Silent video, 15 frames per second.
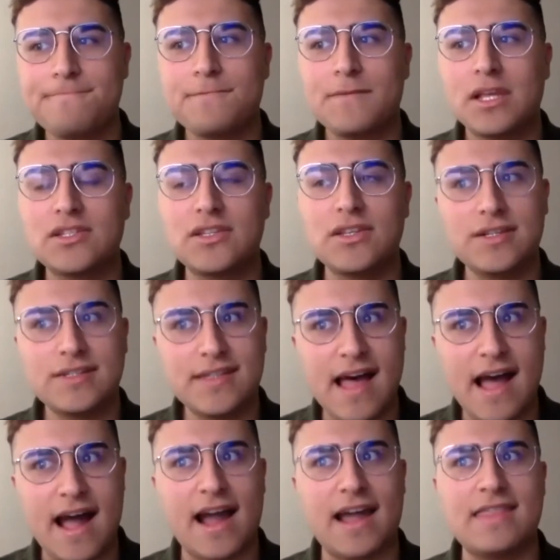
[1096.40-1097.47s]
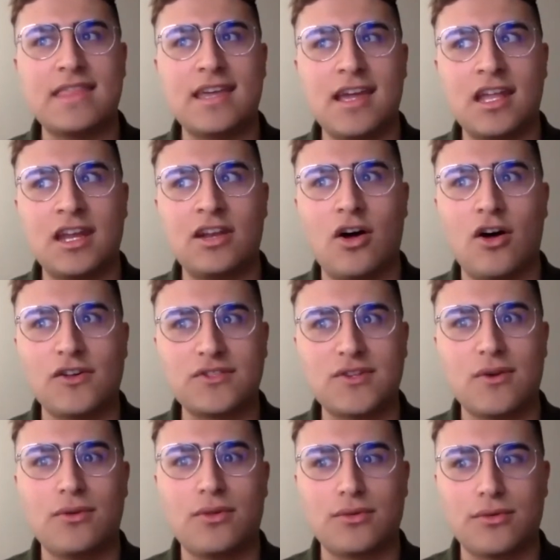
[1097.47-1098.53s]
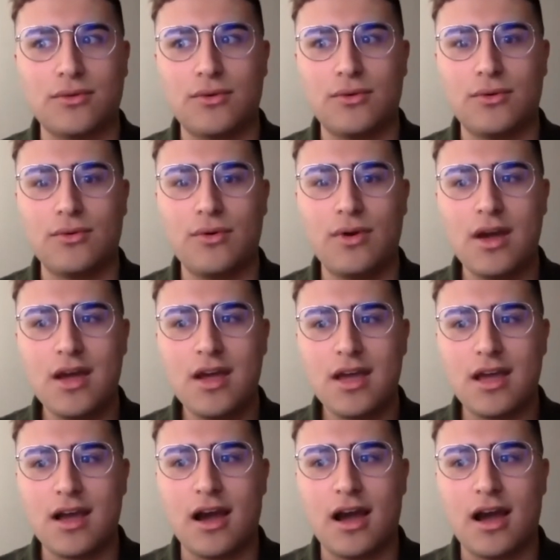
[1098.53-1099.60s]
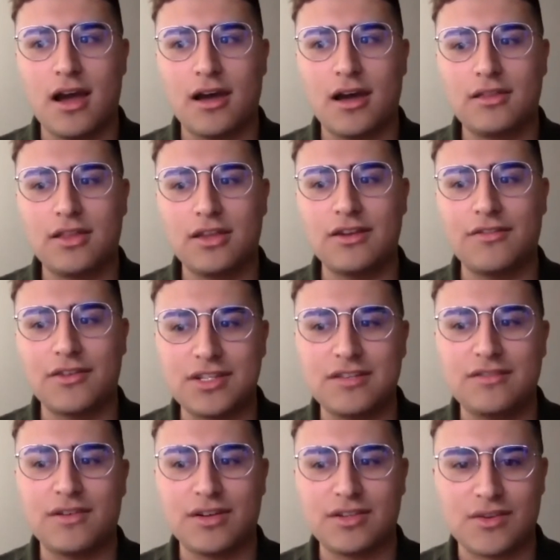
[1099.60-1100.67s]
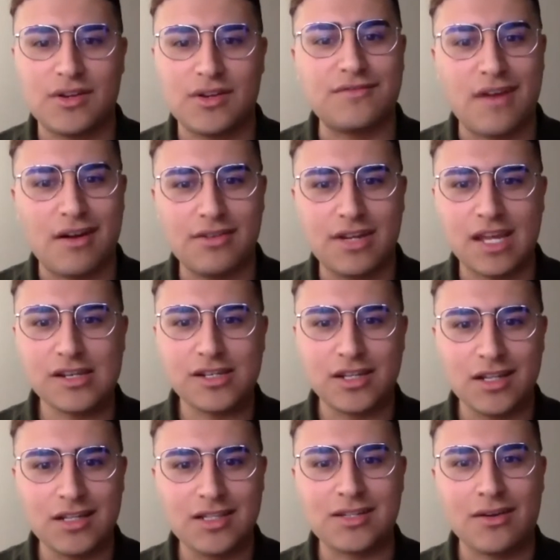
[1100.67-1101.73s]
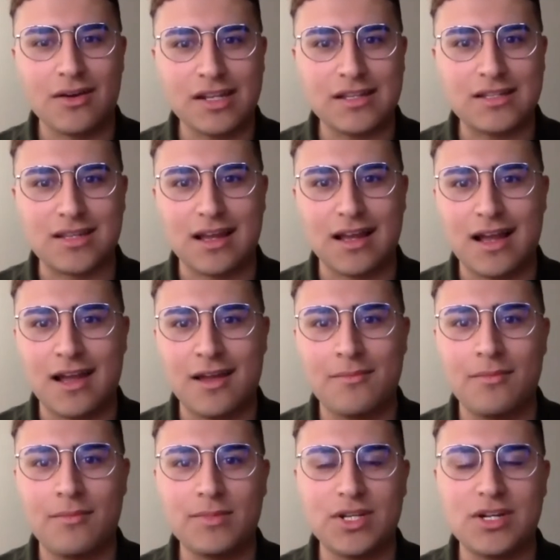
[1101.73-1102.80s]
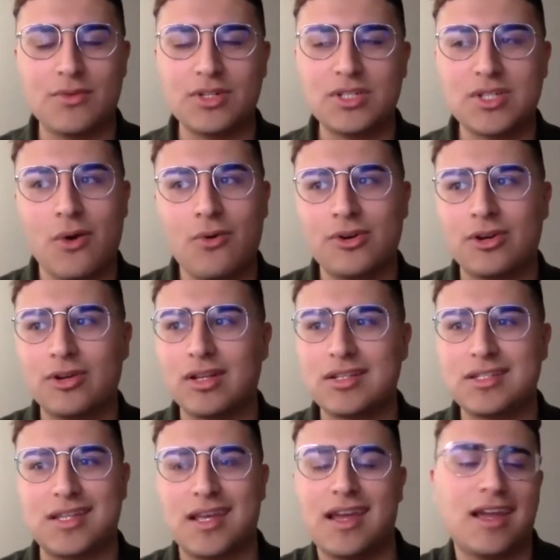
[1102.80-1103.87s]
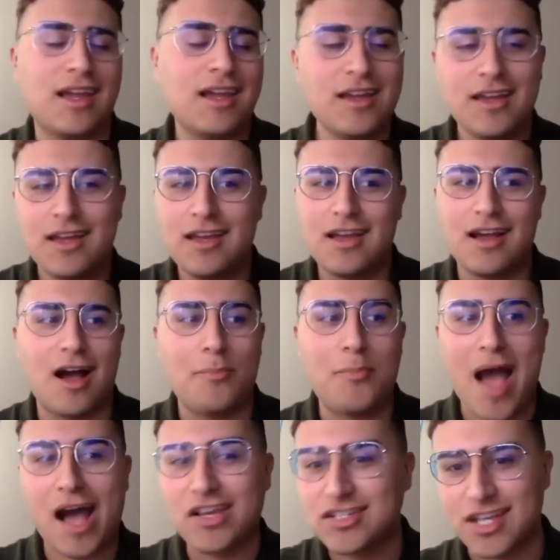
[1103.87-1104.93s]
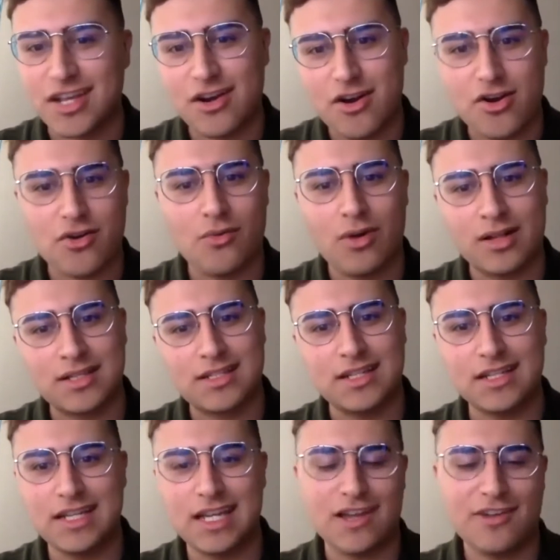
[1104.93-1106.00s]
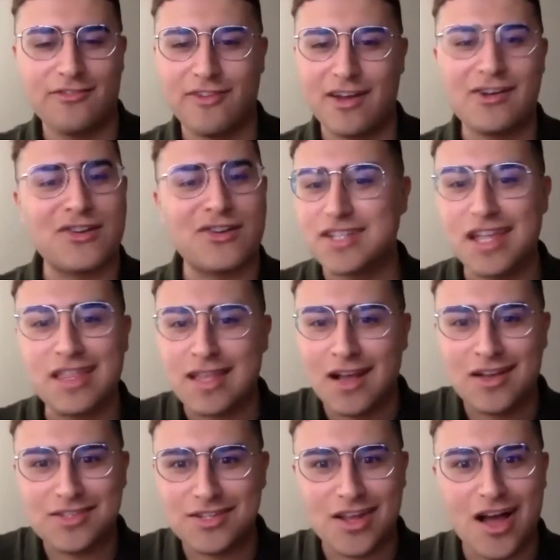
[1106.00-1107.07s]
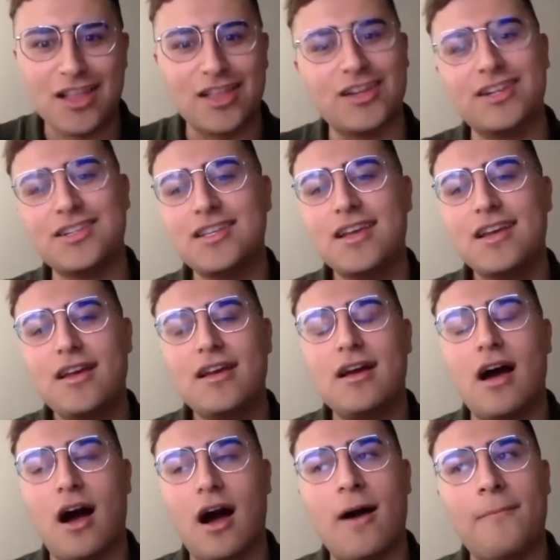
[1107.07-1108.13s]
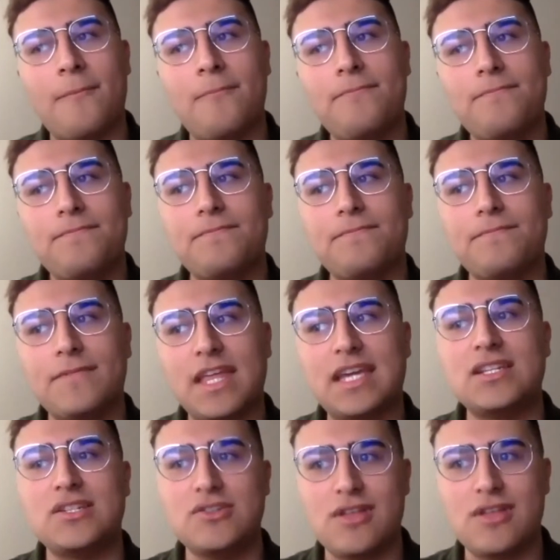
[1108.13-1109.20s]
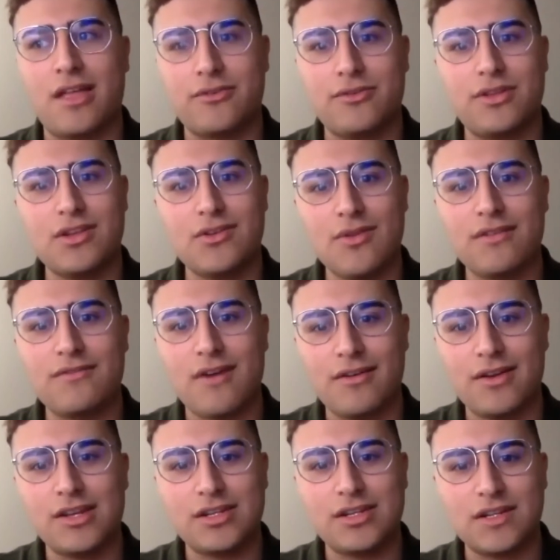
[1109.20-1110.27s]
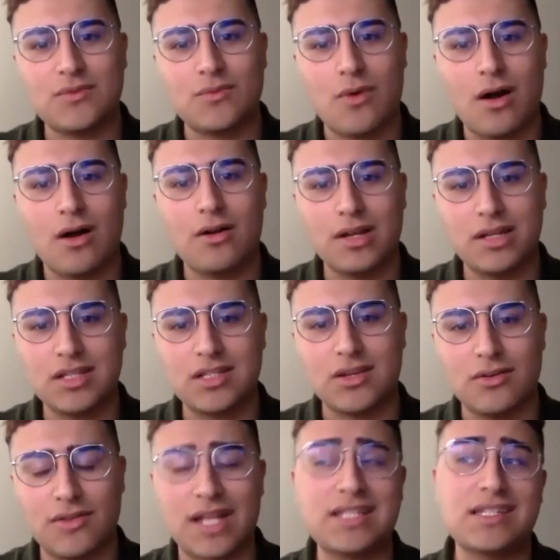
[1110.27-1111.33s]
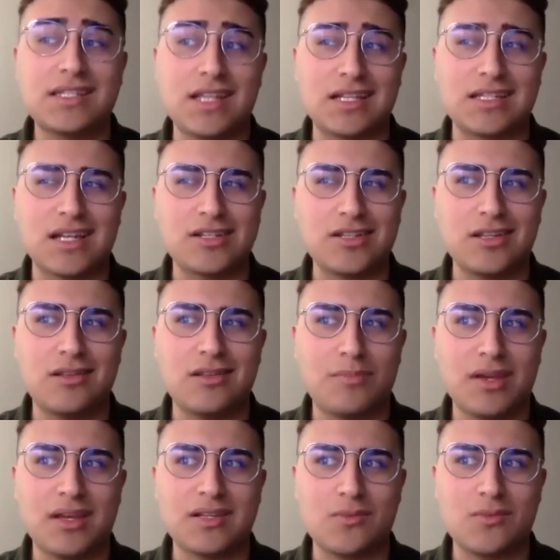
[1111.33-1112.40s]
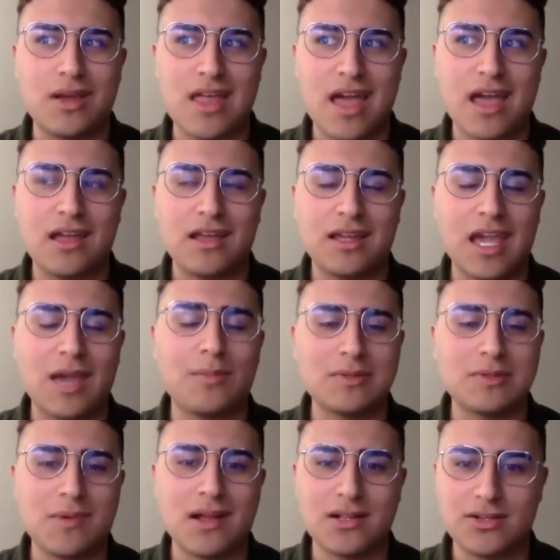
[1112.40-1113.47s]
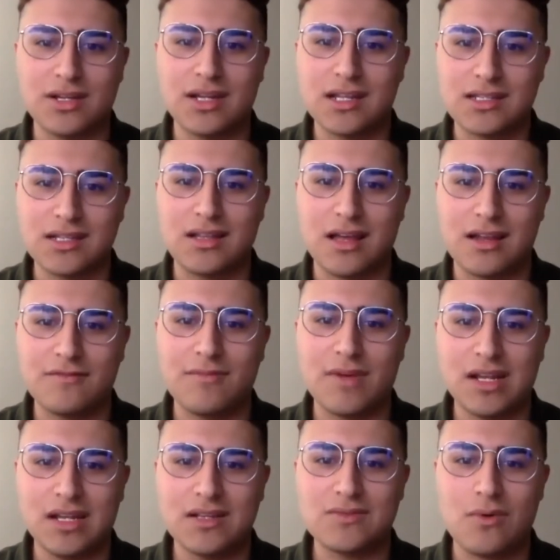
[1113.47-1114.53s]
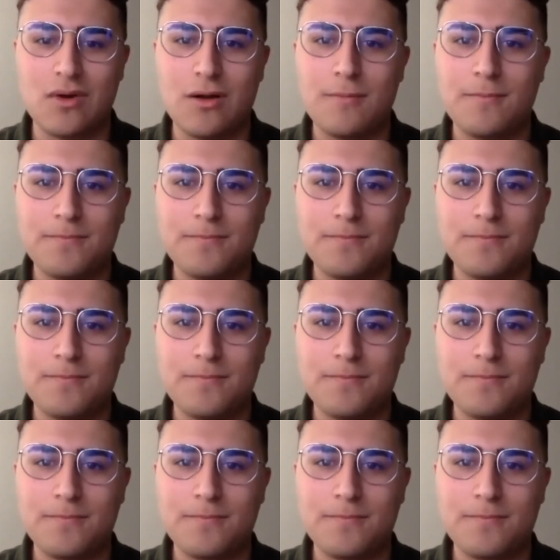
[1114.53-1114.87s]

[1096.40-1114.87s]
So there's that, and then also through the University of Arizona's foundation. So anytime, a donor, let's say a past senator wants to give, I don't know, $10,000, they can do that through the UA Foundation as well. And so that's actually the biggest way that Campus Pantry gets a lot of money as well.